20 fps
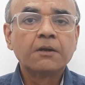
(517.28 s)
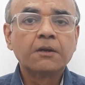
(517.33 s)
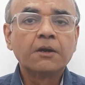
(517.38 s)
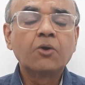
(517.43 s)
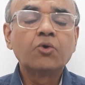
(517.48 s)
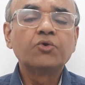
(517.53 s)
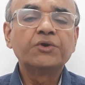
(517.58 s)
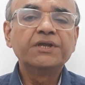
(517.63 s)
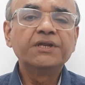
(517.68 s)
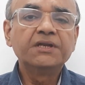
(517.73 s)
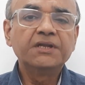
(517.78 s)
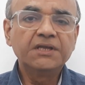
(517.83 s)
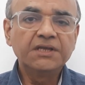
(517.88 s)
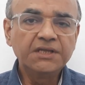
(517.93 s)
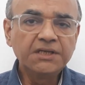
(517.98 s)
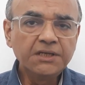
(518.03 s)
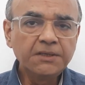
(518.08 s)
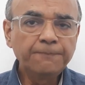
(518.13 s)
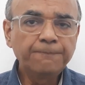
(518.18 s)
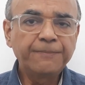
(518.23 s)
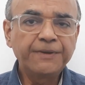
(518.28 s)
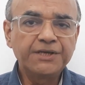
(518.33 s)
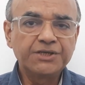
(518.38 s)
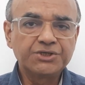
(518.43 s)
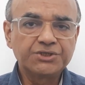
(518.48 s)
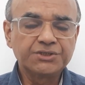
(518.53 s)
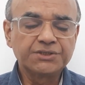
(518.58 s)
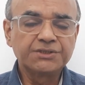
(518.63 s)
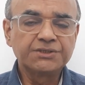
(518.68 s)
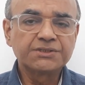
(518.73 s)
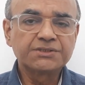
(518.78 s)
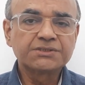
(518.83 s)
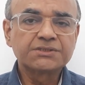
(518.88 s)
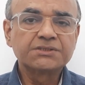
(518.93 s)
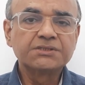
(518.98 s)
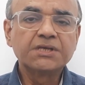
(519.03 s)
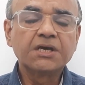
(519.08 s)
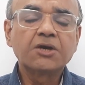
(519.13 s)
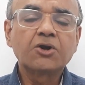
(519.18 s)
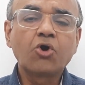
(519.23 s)
Now, in
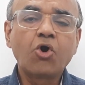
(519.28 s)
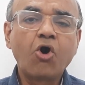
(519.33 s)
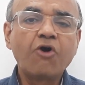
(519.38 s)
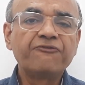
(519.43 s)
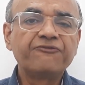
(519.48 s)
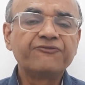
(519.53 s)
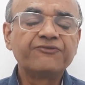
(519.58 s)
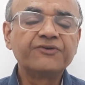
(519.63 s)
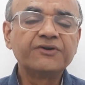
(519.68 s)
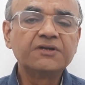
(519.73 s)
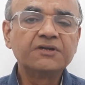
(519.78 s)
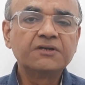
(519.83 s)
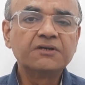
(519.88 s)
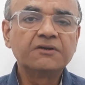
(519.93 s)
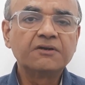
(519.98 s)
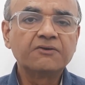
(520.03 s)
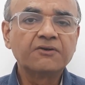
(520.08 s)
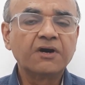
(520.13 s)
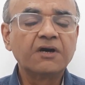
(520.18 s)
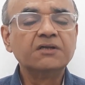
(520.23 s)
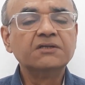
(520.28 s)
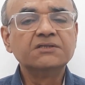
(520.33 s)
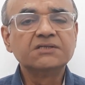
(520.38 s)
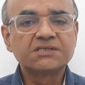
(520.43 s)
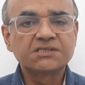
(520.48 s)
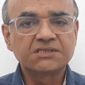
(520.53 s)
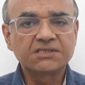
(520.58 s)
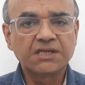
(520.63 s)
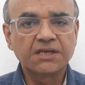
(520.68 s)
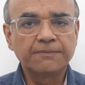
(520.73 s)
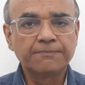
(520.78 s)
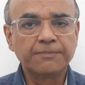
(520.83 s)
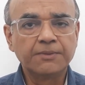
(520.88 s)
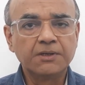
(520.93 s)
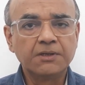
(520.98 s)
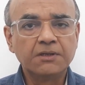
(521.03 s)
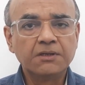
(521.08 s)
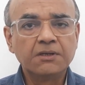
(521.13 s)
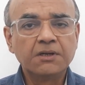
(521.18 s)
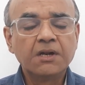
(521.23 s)
inpatients, they are often
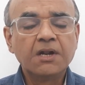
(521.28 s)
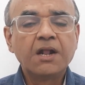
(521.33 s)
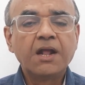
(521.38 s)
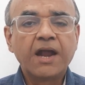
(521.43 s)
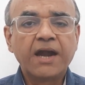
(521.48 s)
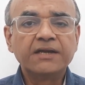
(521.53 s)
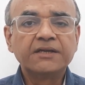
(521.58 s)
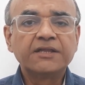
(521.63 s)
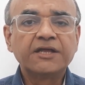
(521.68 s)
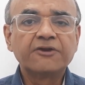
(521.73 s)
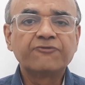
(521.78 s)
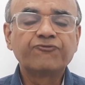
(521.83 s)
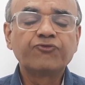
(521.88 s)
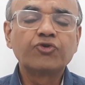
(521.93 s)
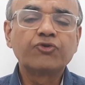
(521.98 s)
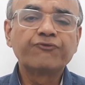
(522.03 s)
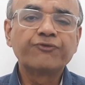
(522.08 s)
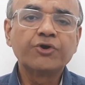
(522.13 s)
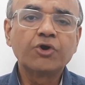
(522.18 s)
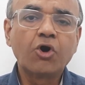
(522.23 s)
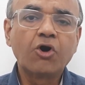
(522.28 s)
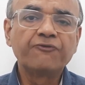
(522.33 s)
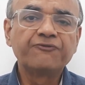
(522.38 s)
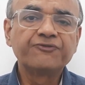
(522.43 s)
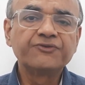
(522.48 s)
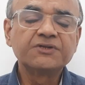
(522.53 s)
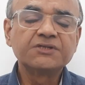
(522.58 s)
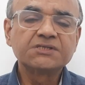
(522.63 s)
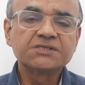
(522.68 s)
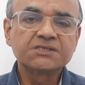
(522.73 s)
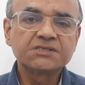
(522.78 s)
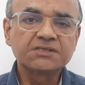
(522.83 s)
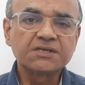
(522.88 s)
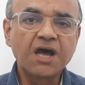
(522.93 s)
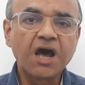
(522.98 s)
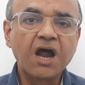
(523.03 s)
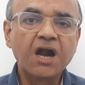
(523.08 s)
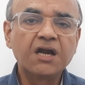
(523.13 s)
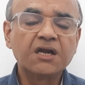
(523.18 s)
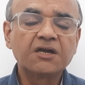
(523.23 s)
unstable, and therefore we often
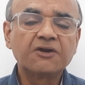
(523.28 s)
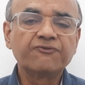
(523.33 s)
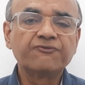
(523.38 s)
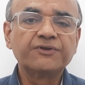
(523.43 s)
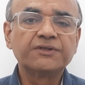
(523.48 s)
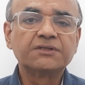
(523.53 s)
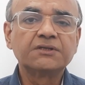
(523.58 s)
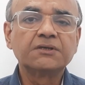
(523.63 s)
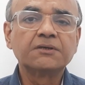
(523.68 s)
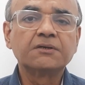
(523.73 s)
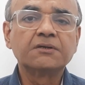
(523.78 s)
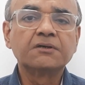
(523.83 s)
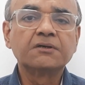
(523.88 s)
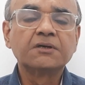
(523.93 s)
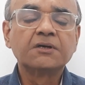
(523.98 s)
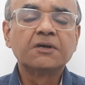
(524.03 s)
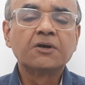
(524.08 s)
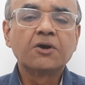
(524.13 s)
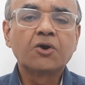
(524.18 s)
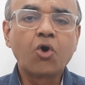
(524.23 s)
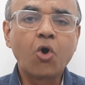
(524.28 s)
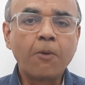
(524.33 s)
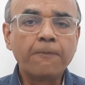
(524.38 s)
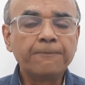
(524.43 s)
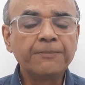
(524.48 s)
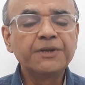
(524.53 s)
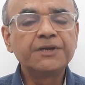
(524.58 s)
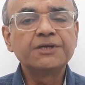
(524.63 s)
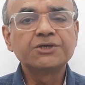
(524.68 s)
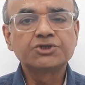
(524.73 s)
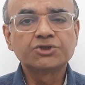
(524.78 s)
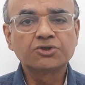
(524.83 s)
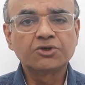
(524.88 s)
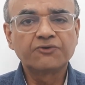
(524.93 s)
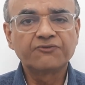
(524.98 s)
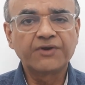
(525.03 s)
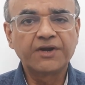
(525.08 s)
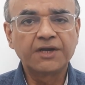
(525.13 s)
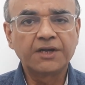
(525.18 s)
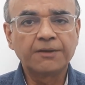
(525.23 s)
start with a combination
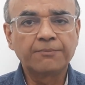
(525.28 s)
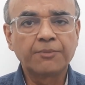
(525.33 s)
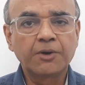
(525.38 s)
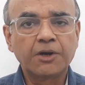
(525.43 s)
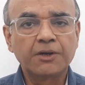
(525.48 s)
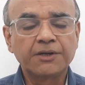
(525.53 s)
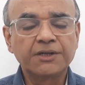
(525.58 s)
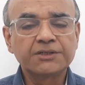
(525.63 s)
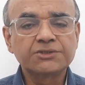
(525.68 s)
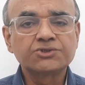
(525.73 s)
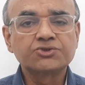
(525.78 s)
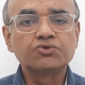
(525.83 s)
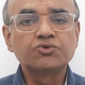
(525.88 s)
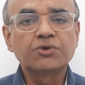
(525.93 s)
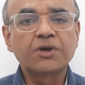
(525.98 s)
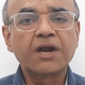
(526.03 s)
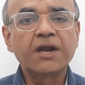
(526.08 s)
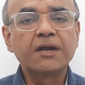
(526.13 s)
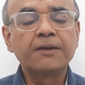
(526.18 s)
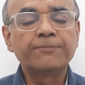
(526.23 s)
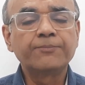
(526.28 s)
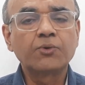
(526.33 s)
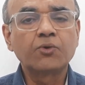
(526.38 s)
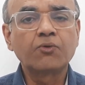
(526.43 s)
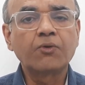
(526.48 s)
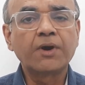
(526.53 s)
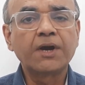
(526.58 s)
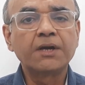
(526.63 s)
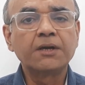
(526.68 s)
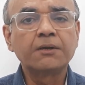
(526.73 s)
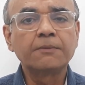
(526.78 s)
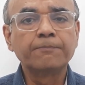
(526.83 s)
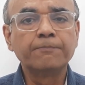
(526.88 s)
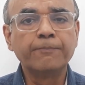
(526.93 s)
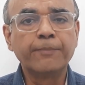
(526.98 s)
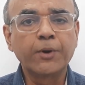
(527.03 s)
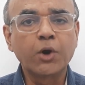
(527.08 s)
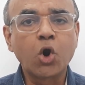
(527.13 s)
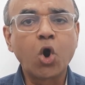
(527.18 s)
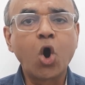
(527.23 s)
of antibiotics to try and provide a
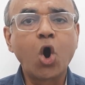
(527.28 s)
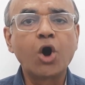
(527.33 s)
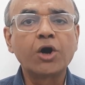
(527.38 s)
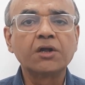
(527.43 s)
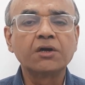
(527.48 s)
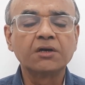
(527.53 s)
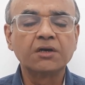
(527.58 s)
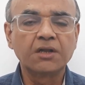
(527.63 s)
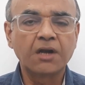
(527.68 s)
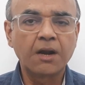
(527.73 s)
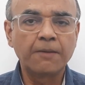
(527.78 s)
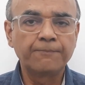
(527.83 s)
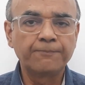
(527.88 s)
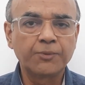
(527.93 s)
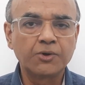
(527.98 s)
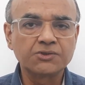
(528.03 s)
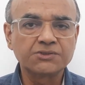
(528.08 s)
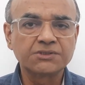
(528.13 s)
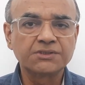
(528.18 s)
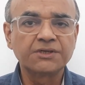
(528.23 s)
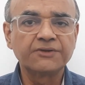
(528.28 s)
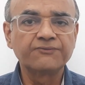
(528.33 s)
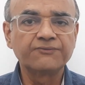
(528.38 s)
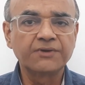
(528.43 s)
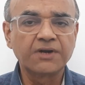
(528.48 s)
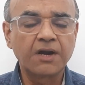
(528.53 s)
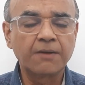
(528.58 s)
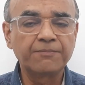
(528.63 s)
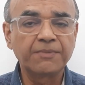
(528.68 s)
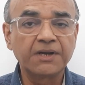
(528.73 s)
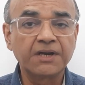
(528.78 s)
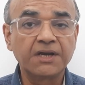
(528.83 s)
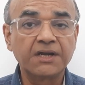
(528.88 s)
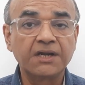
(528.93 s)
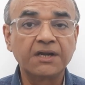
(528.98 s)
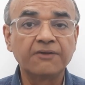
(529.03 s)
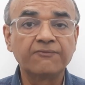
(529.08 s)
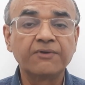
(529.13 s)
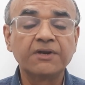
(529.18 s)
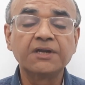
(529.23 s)
broad gram-positive,
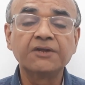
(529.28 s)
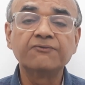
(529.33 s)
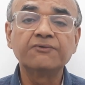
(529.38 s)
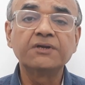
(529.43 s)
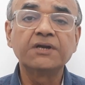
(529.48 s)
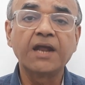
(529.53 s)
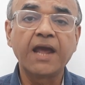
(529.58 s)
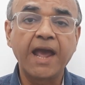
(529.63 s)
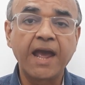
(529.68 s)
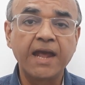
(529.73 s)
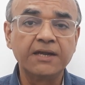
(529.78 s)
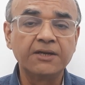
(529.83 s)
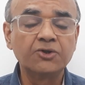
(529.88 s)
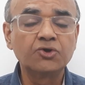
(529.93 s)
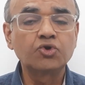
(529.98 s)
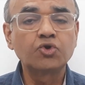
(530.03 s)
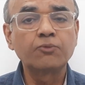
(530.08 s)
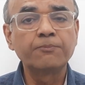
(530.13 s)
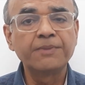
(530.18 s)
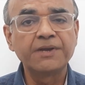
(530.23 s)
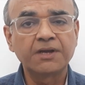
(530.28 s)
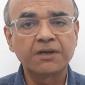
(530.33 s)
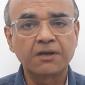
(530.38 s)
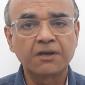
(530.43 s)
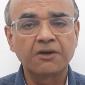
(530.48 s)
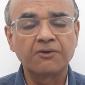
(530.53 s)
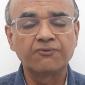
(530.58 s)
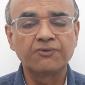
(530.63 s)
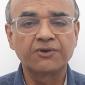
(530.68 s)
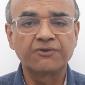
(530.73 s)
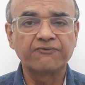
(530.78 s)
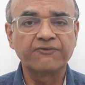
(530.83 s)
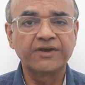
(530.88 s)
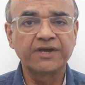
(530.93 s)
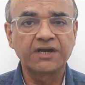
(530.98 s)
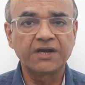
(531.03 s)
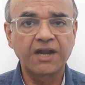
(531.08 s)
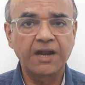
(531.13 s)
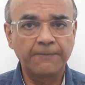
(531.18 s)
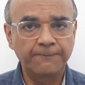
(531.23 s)
gram-negative and even anaerobic cover
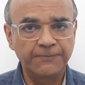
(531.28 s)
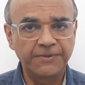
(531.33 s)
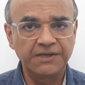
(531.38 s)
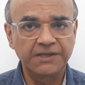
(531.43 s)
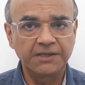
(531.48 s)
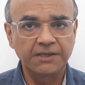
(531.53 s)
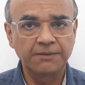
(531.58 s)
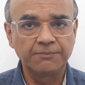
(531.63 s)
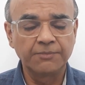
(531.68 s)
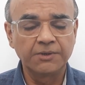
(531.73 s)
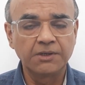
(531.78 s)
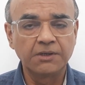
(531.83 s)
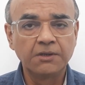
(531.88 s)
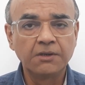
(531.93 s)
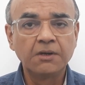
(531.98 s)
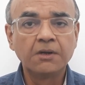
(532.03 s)
where applicable.